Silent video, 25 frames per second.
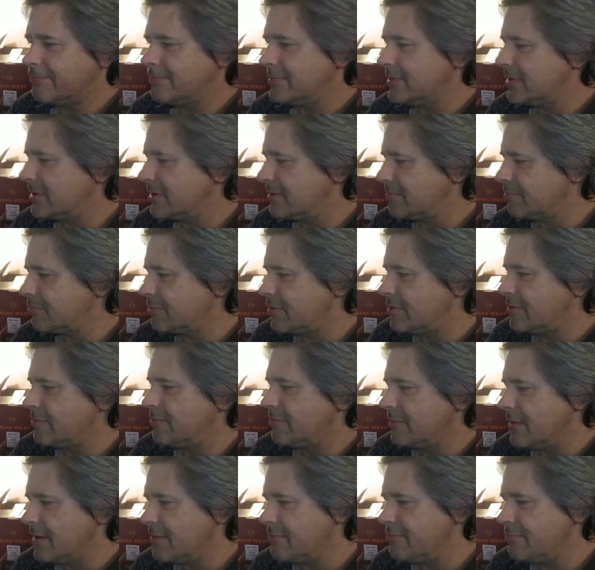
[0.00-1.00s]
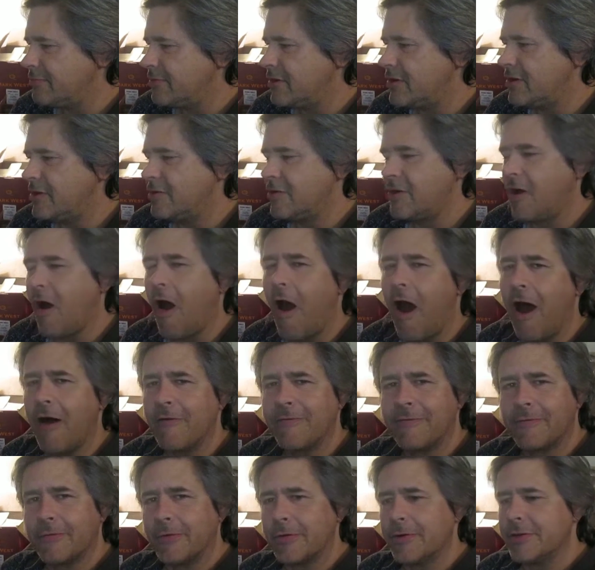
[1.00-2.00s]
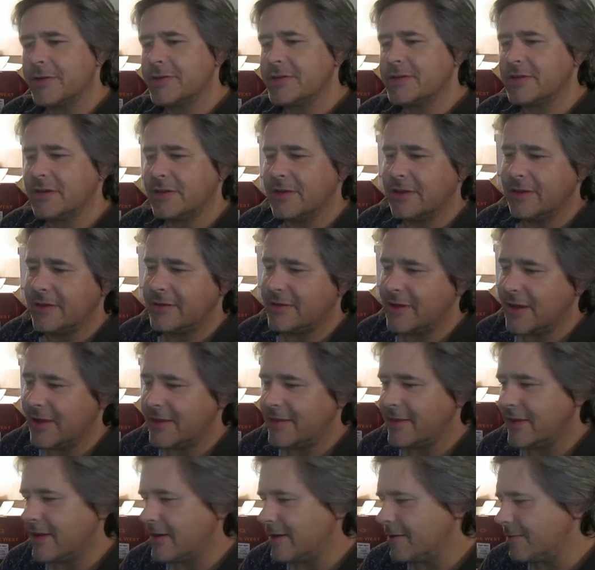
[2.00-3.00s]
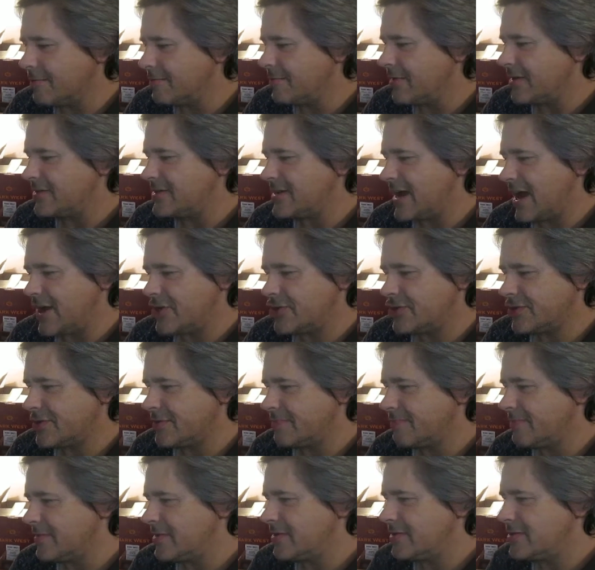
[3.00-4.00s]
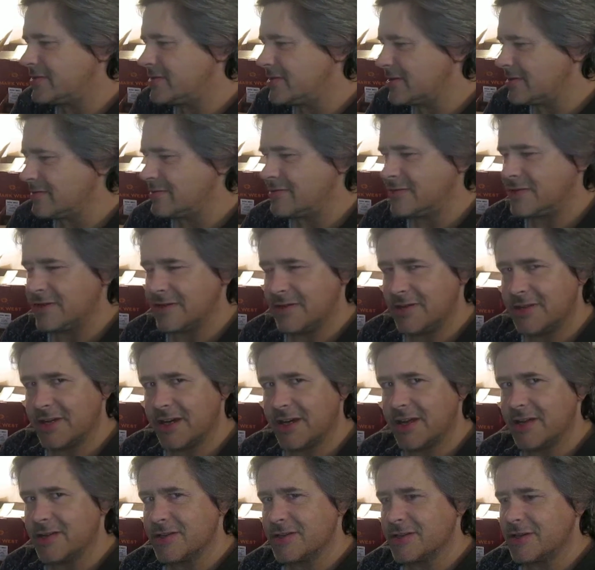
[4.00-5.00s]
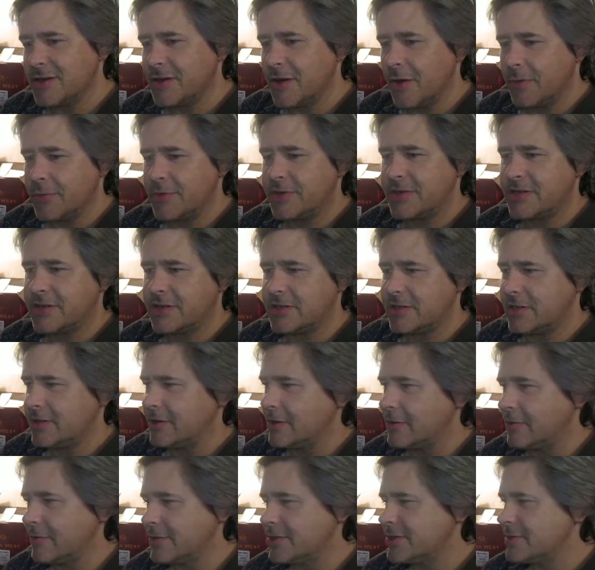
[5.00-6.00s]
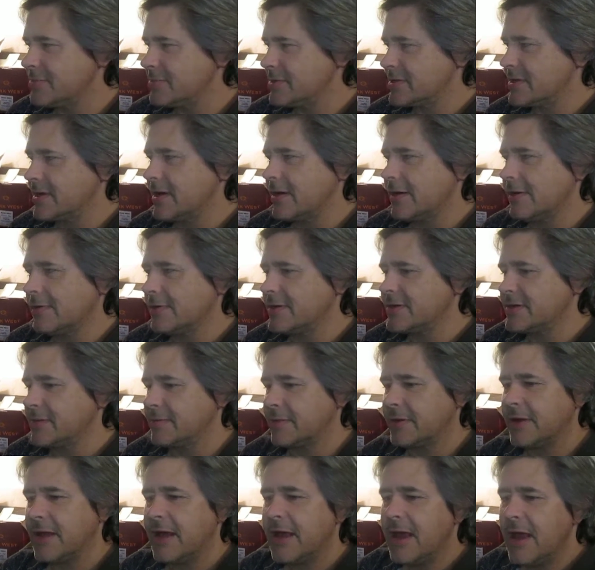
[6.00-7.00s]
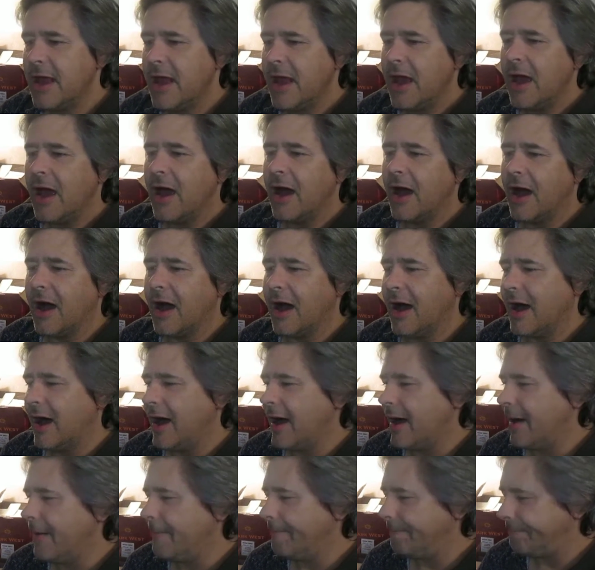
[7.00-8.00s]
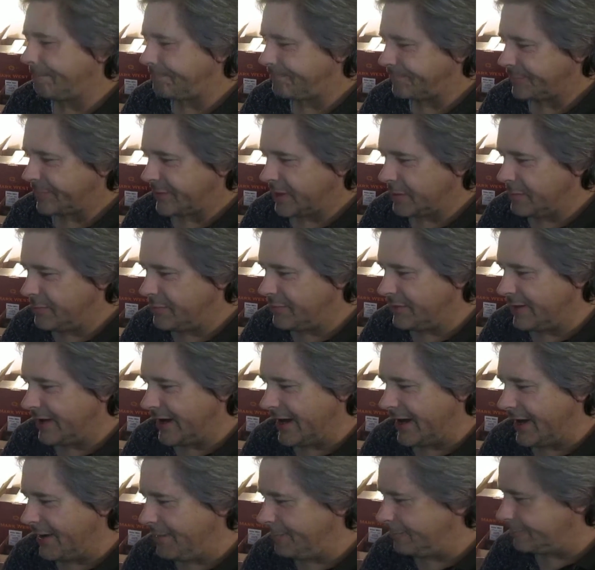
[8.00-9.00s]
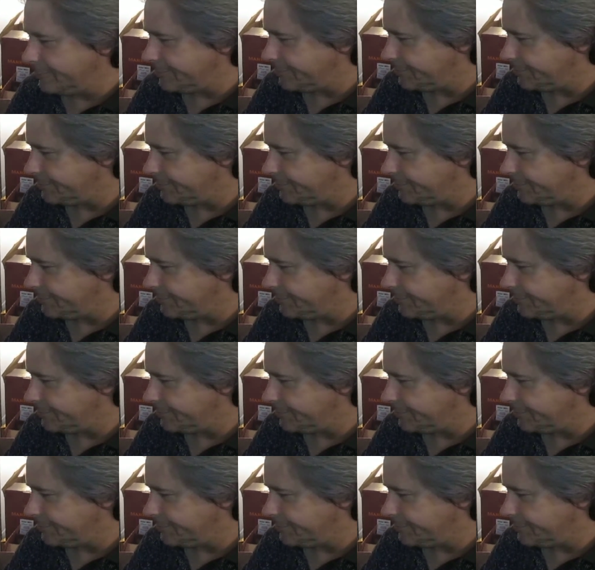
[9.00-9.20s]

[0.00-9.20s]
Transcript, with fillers: uh, coffers uh, that, that are attached to, to, to Dickens' ghosts in the Christmas Carol or something. Um, but